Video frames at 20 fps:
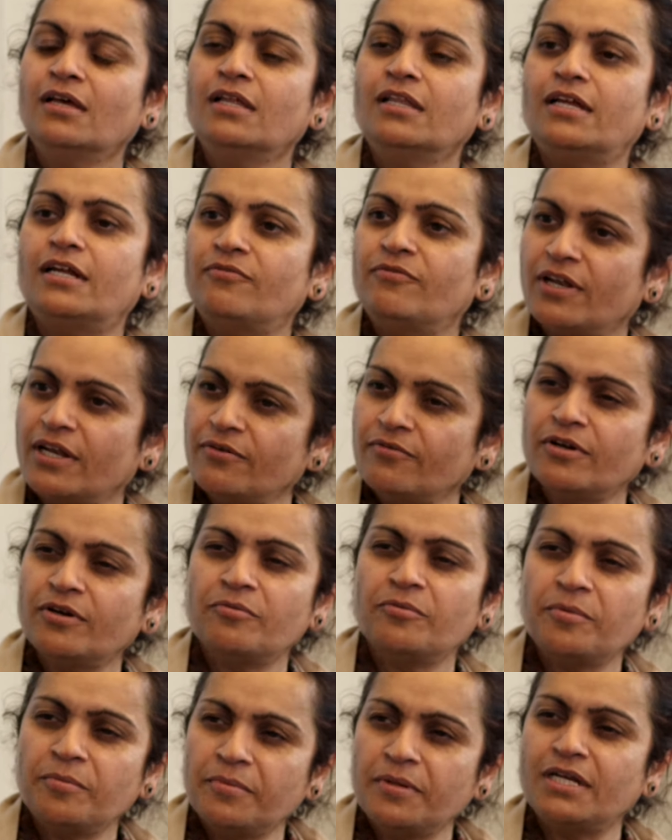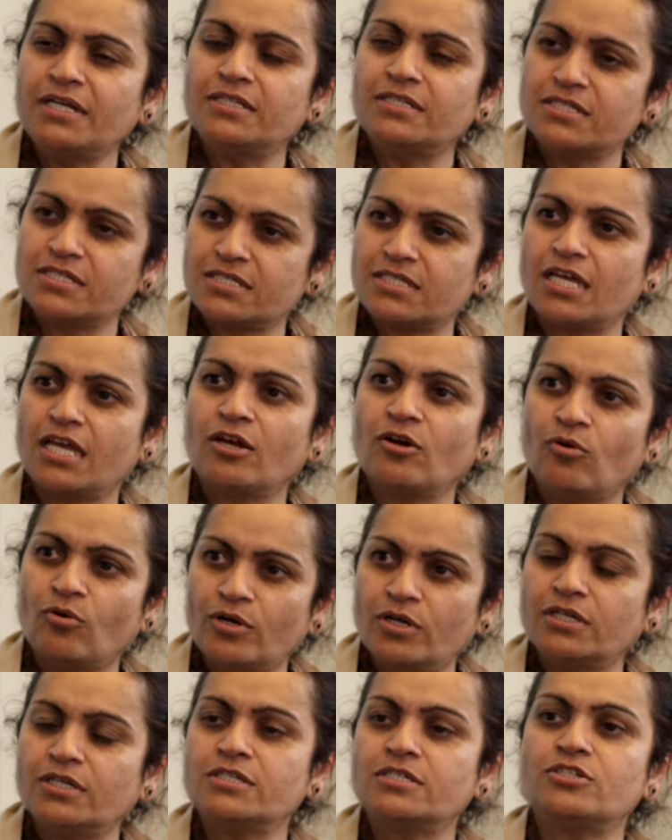that whenever we meet the
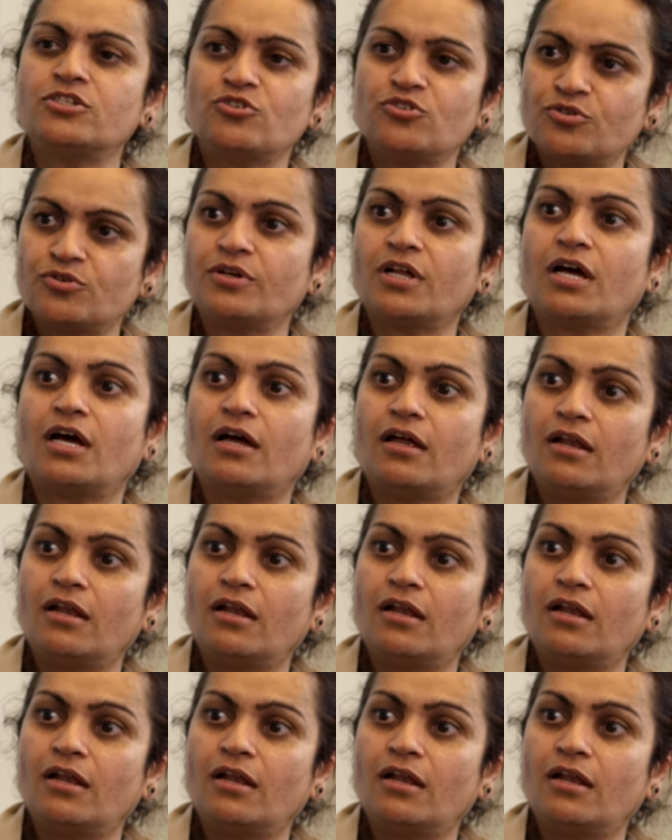stakeholders, you should